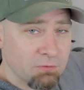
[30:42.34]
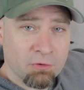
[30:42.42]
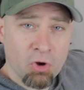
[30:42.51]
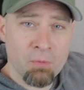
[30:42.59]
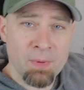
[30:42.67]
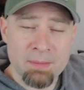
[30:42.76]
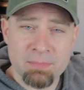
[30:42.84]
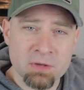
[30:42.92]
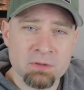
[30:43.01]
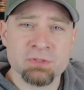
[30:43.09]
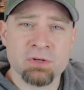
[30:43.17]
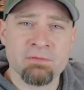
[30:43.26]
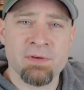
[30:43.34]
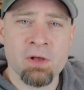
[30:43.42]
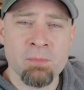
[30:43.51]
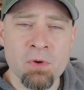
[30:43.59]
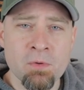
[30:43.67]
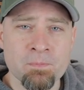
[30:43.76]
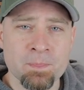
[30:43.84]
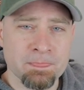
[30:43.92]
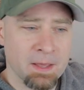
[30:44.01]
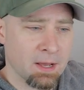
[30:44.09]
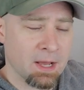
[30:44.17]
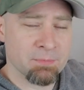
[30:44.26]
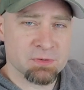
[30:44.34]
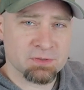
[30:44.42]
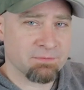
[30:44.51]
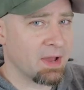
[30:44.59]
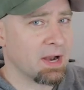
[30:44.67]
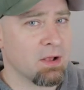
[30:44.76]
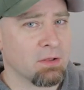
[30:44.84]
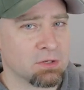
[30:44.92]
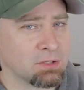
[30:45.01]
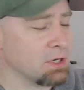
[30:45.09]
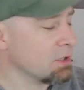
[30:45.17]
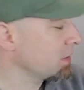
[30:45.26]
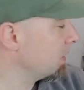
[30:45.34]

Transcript: for all my builds are available. Um, there's a $5 tier